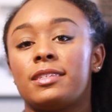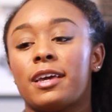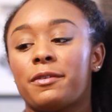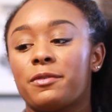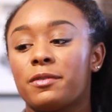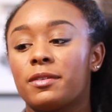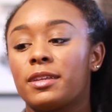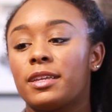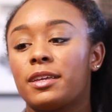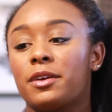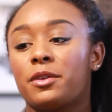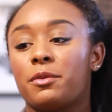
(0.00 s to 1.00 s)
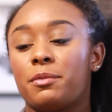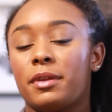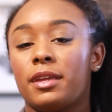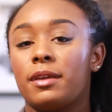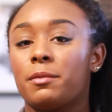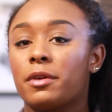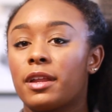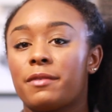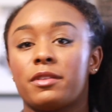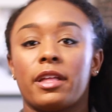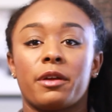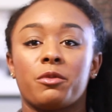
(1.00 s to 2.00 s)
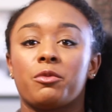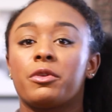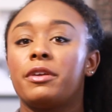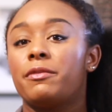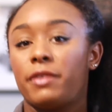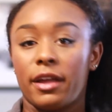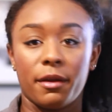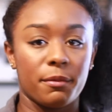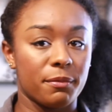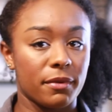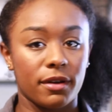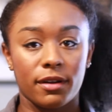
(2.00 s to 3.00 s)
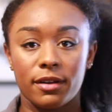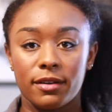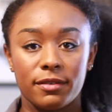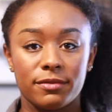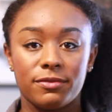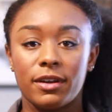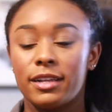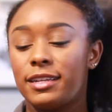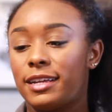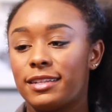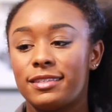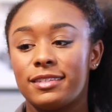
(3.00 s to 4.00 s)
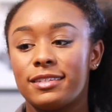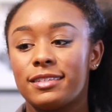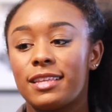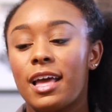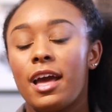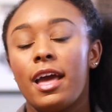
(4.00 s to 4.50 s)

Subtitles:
definitely going to be, we're going to have to revamp our finances.